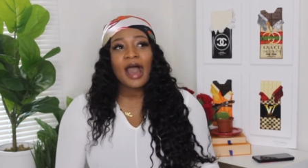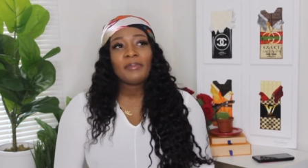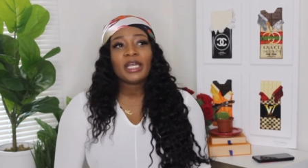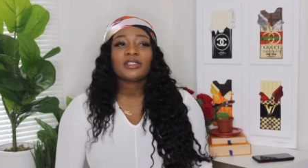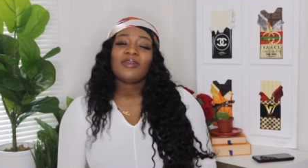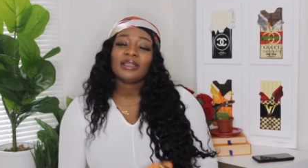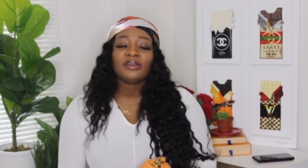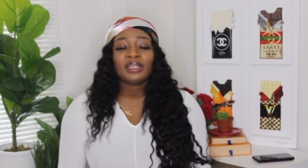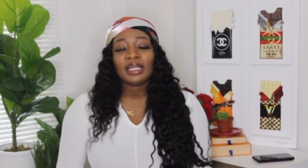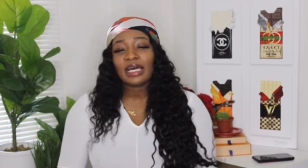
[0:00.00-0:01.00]
I mean, so I
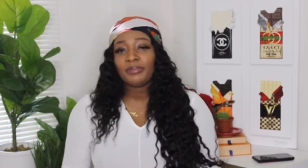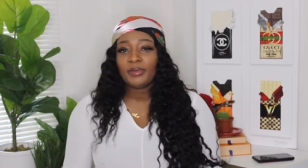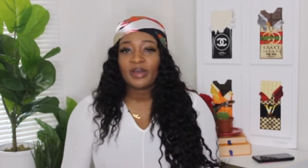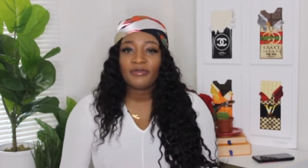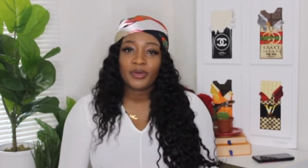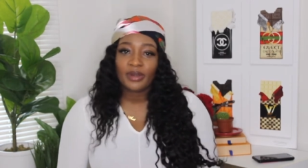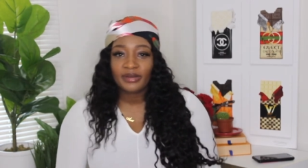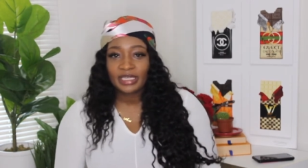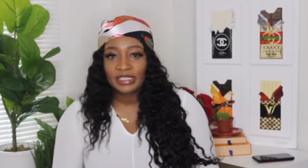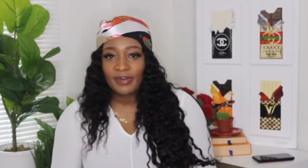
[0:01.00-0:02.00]
know that a lot of people have been
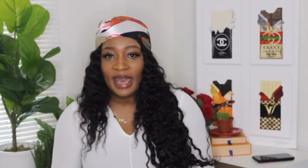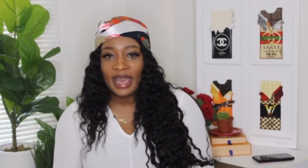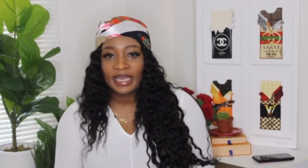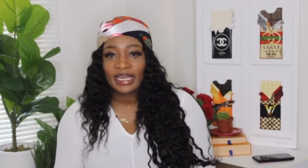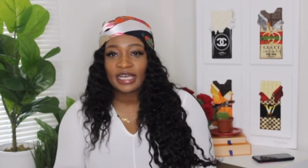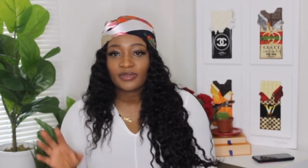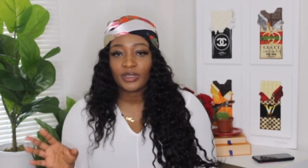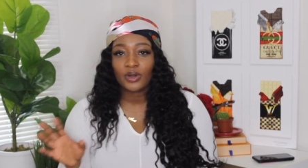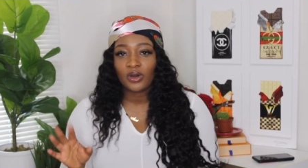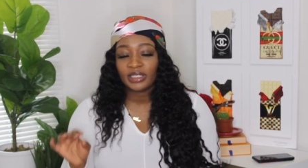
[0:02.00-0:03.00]
wearing this bag and it has
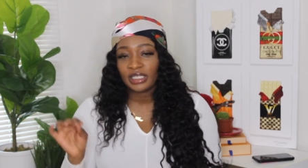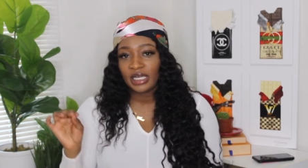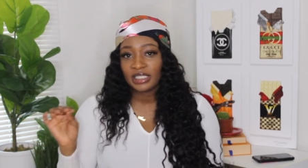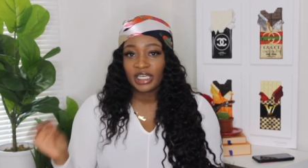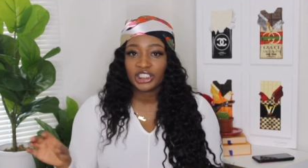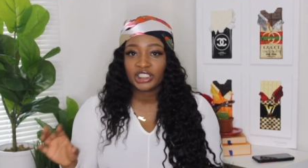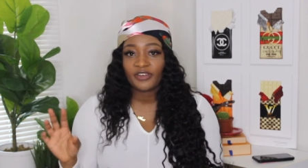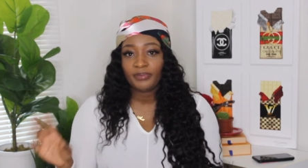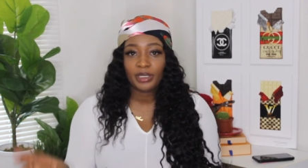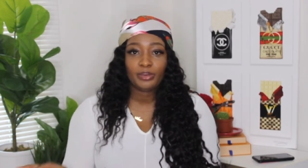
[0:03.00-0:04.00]
really caught the attention
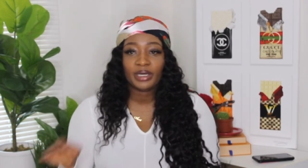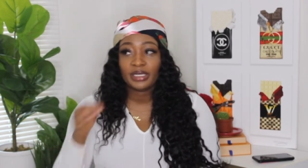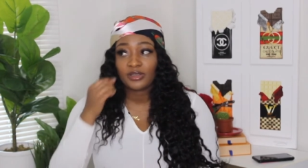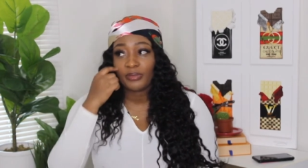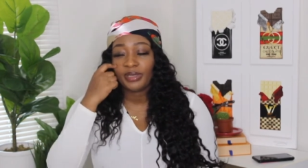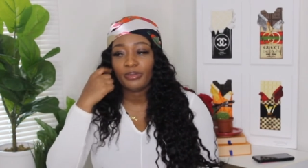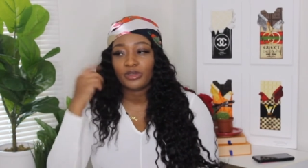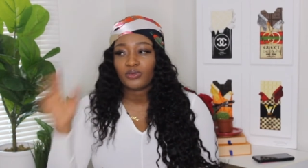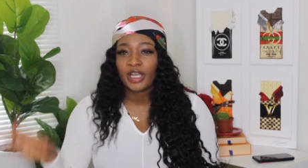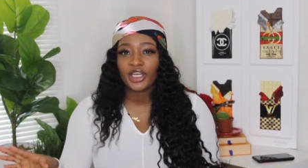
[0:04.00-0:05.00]
of people and it's on
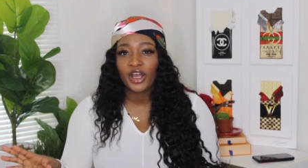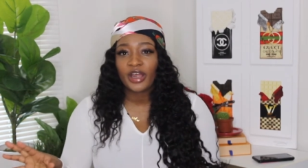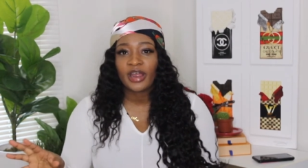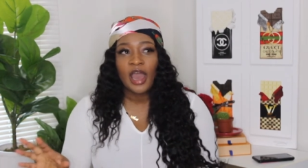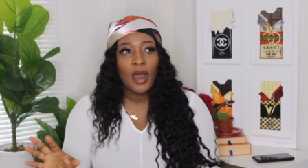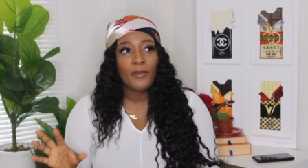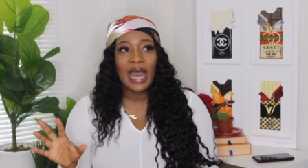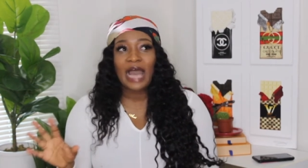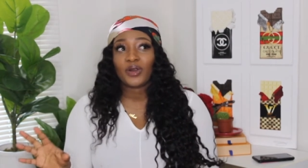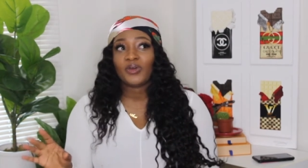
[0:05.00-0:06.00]
people's radar, but
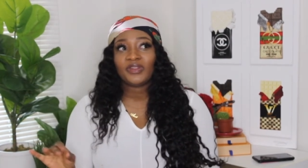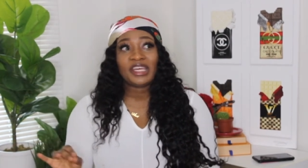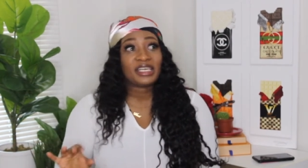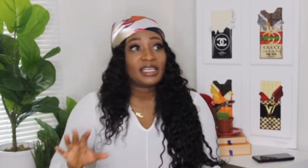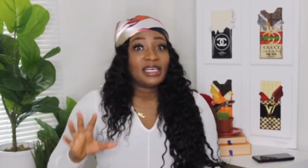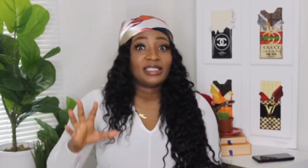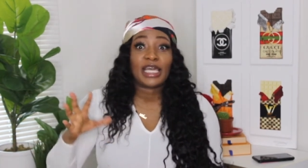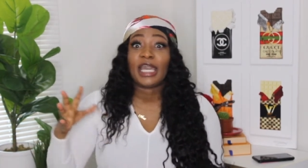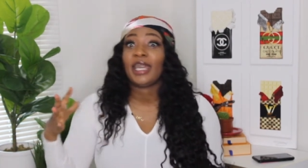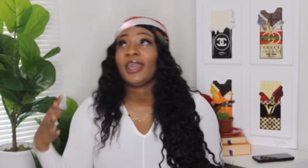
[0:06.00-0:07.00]
I don't think it's
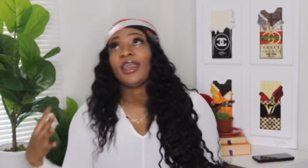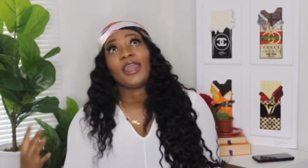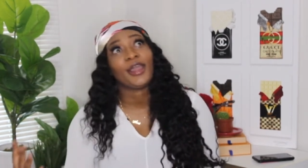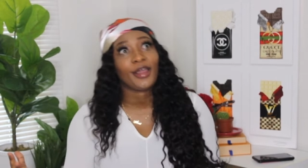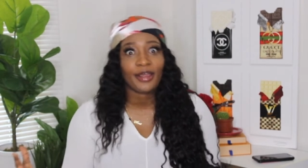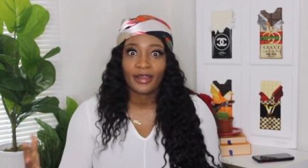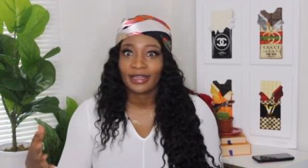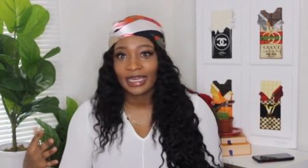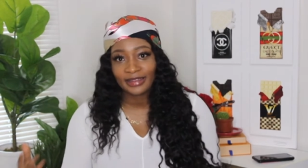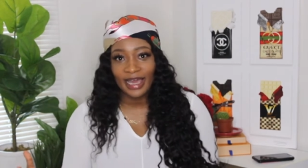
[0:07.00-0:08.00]
here
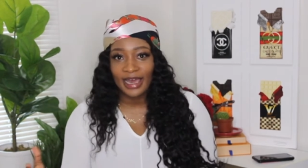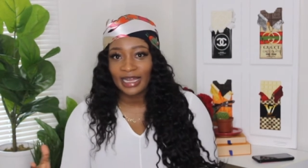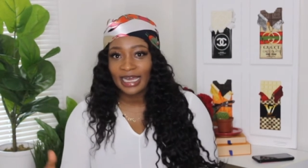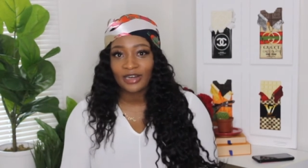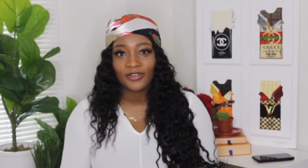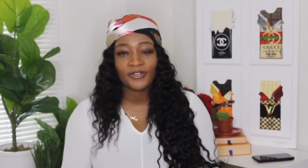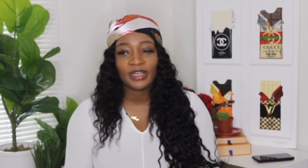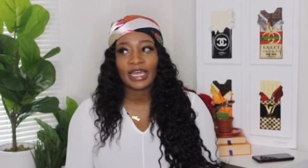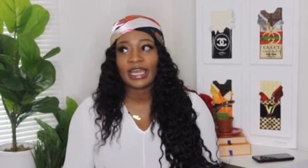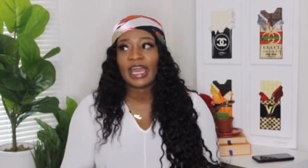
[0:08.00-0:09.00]
like that. Like, I don't
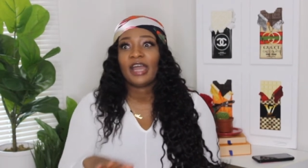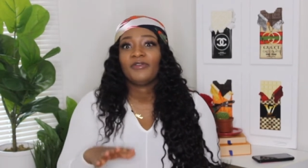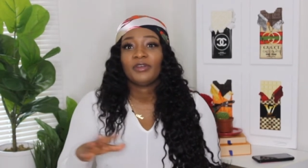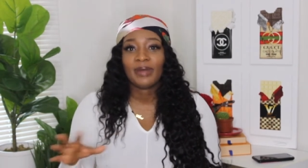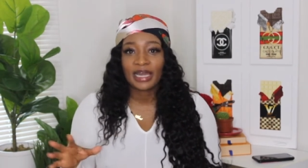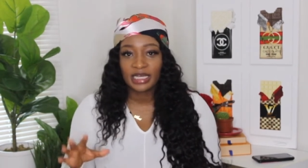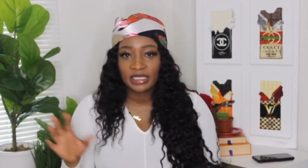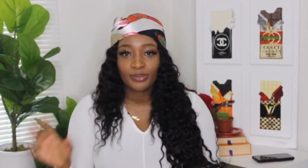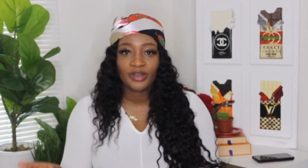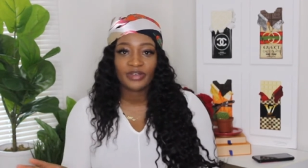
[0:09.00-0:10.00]
feel like
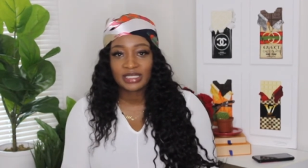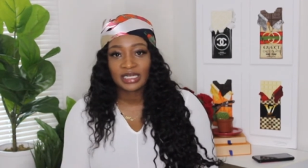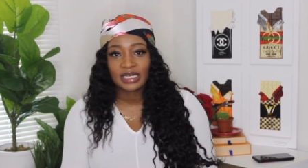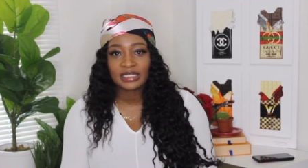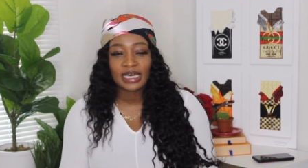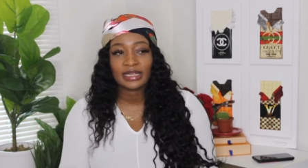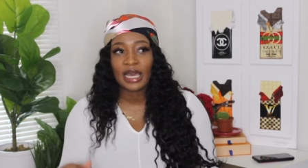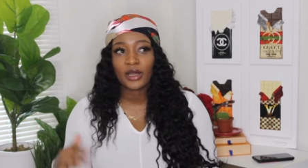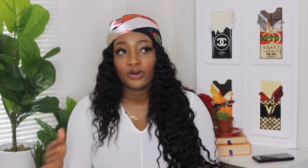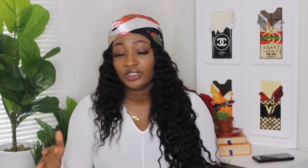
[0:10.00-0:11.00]
everybody's privy to this and
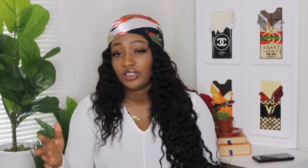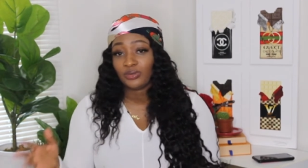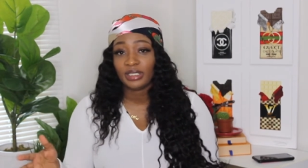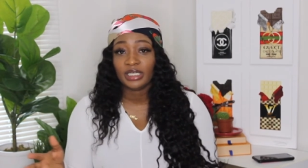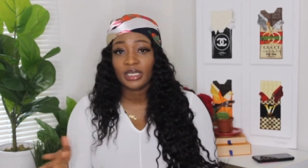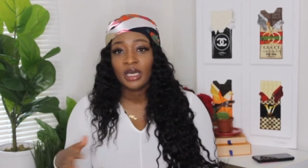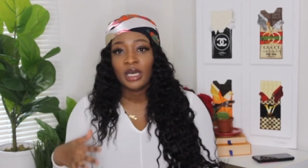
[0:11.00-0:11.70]
that coach is really,